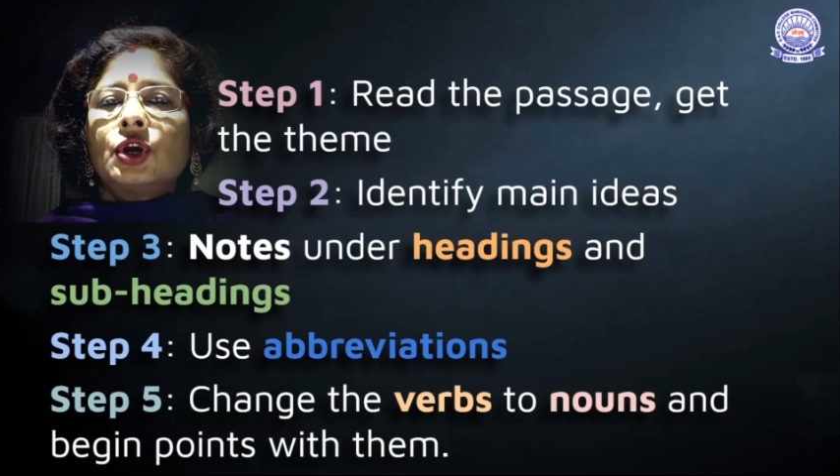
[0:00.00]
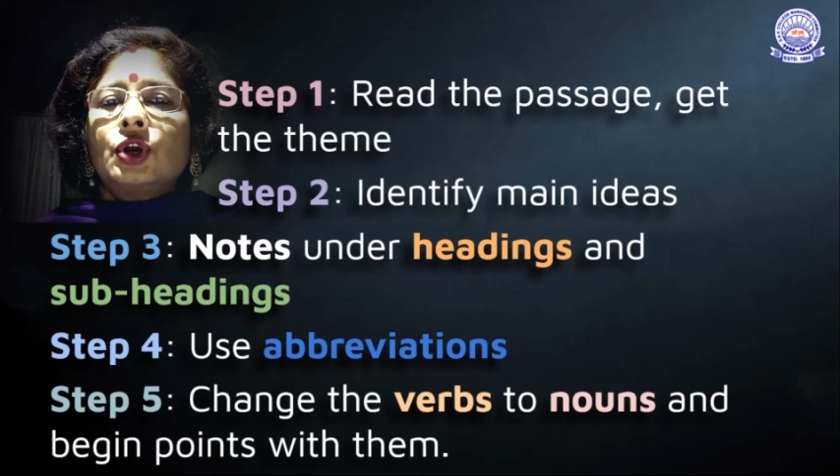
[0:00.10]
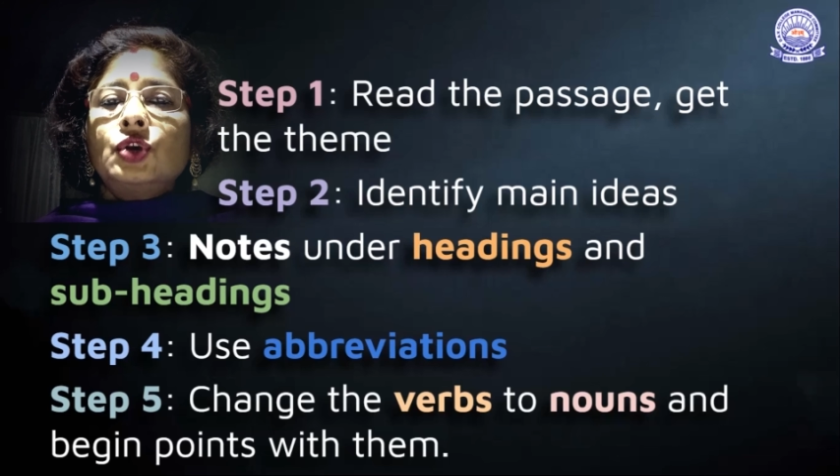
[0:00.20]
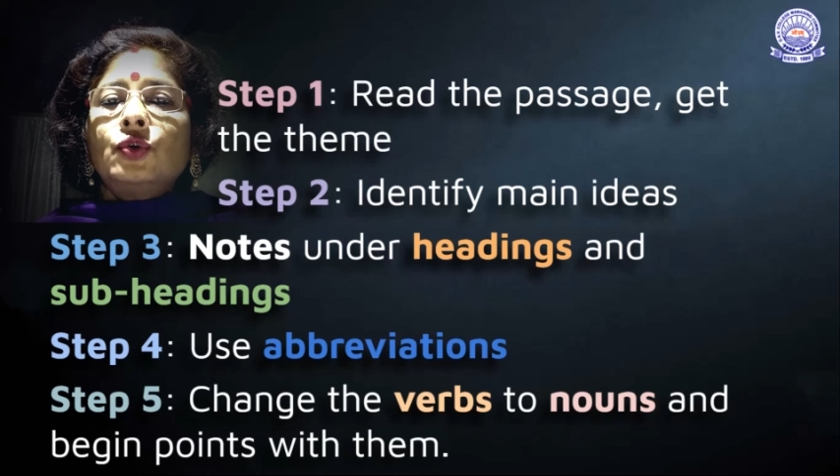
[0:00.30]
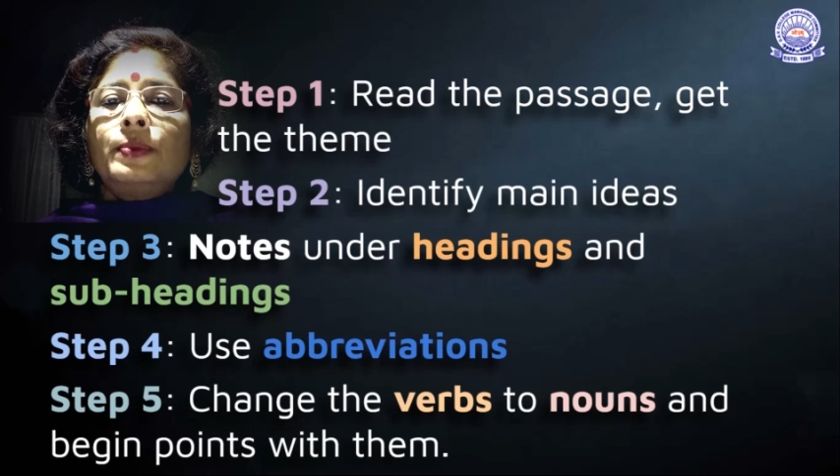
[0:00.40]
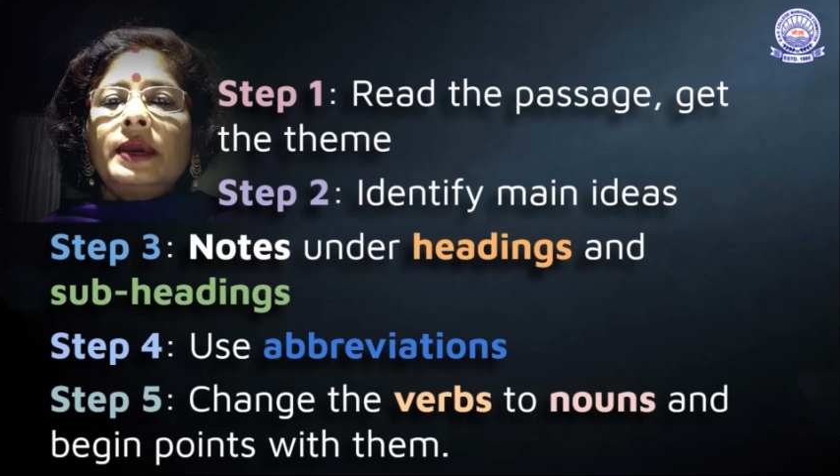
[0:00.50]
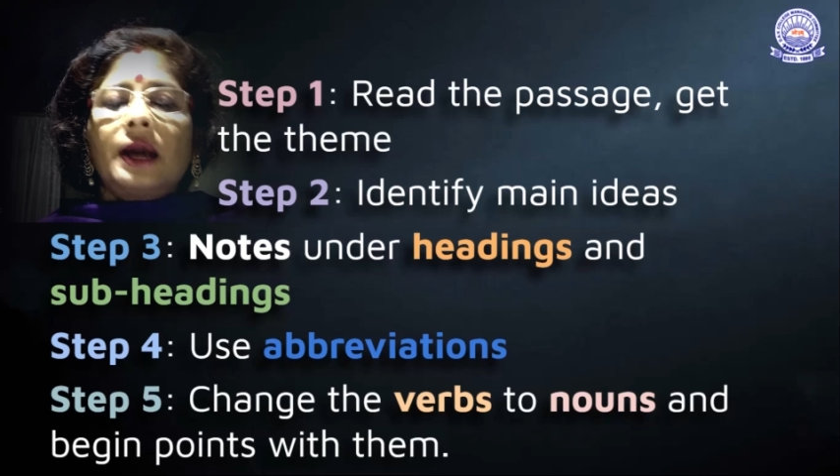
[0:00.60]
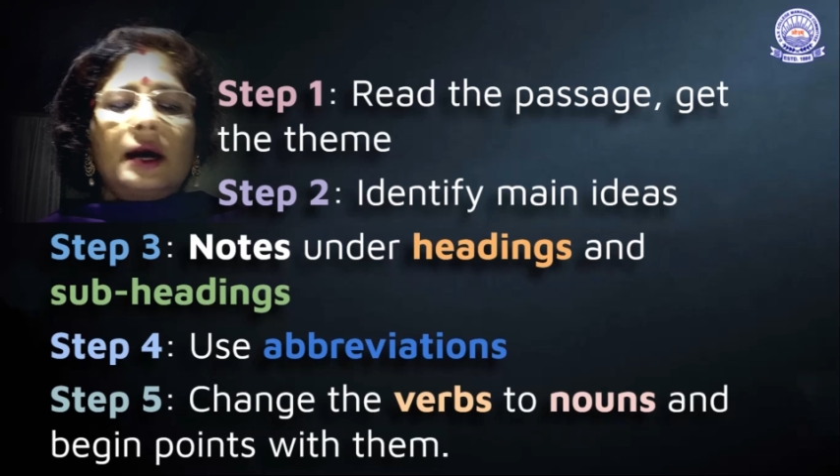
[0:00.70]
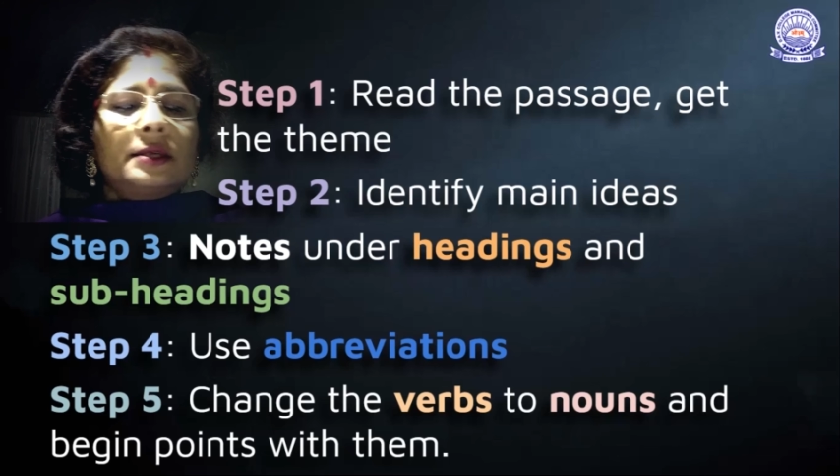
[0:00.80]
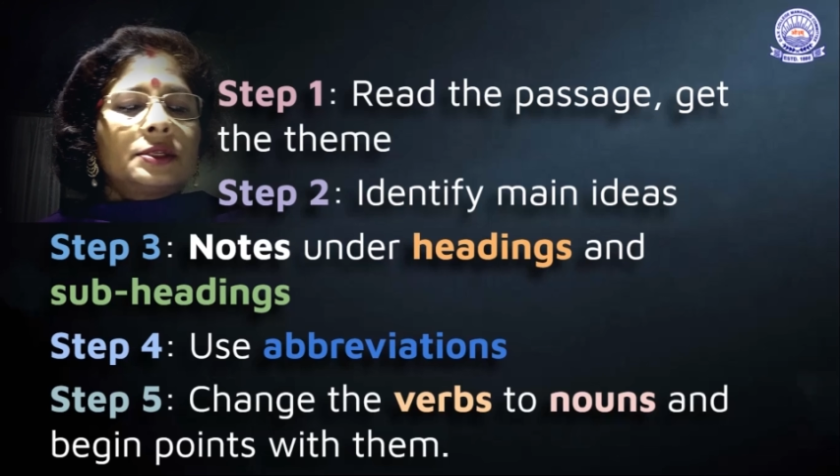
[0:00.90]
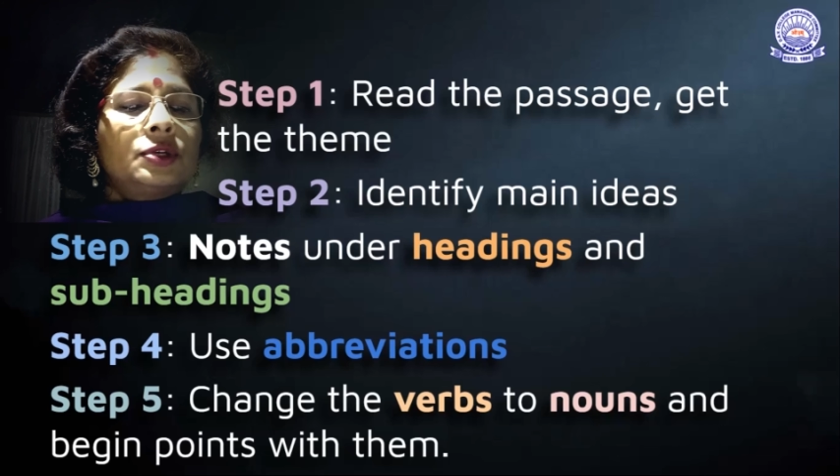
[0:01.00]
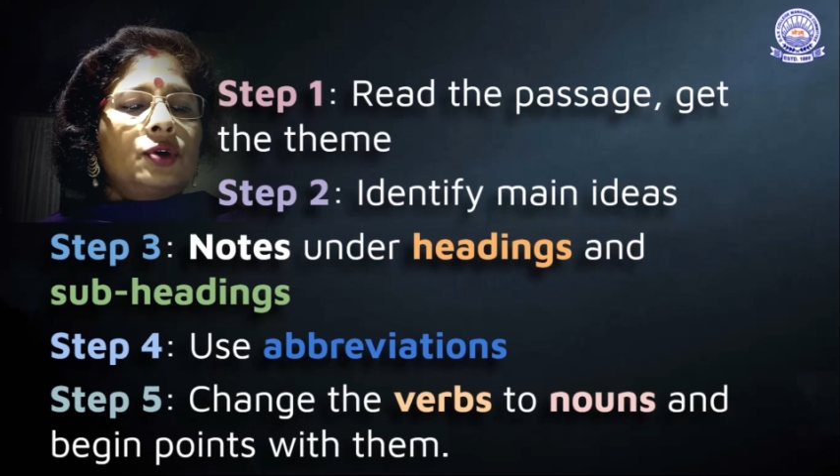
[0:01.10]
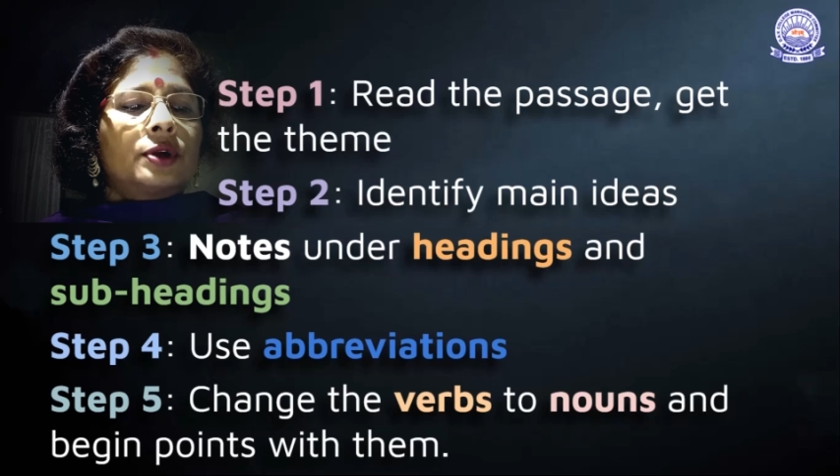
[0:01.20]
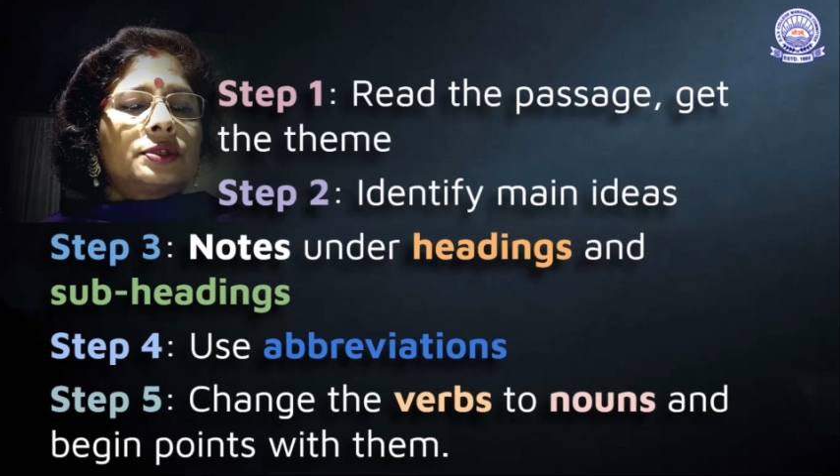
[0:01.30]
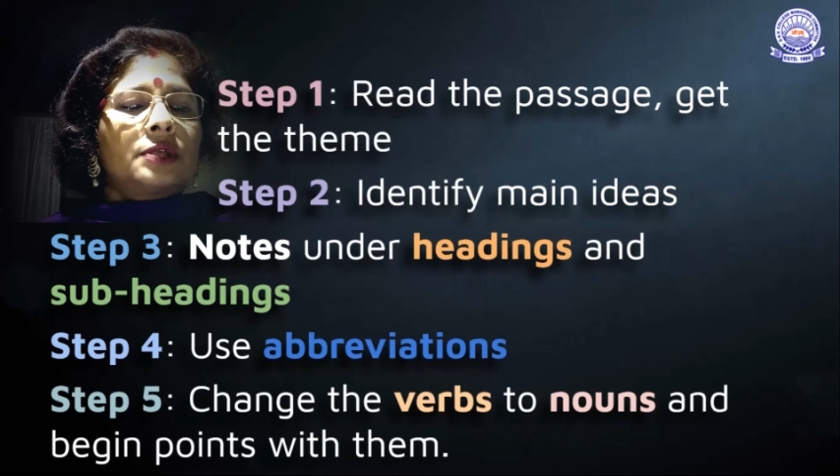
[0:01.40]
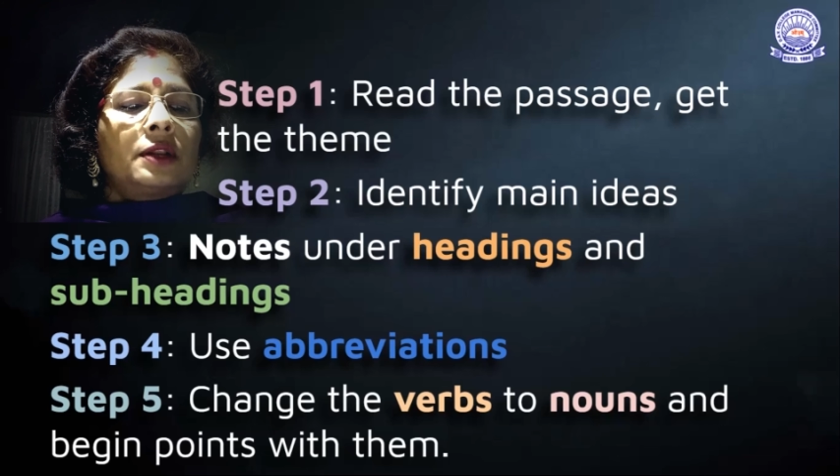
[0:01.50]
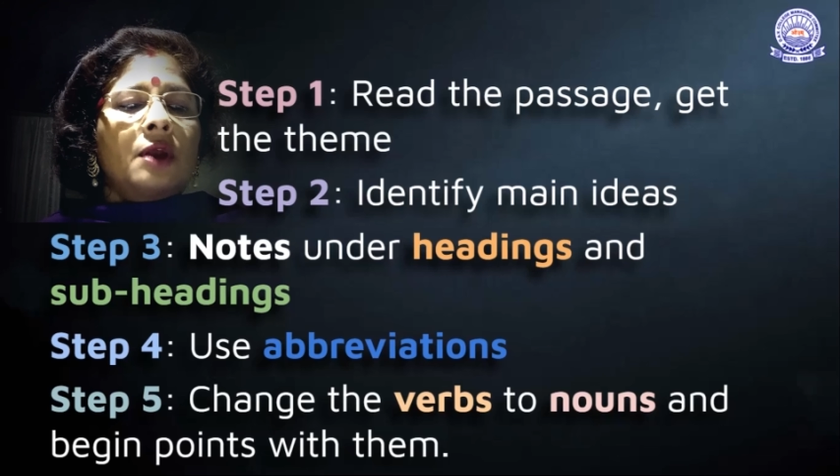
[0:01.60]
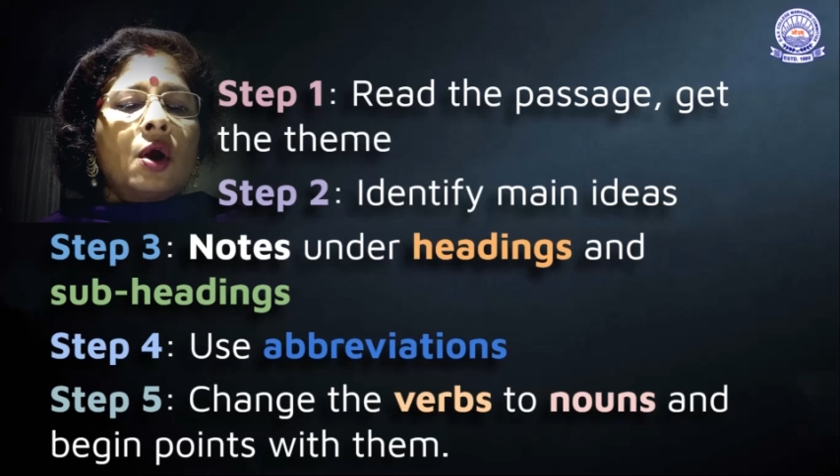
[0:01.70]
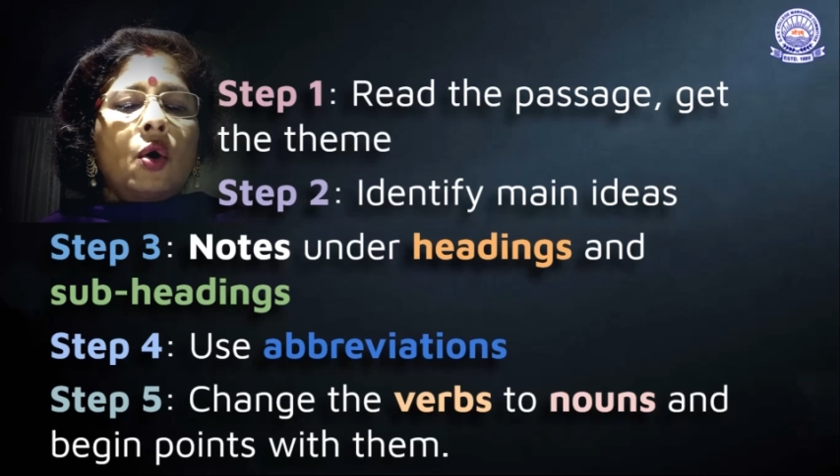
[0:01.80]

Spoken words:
you may ask yourself,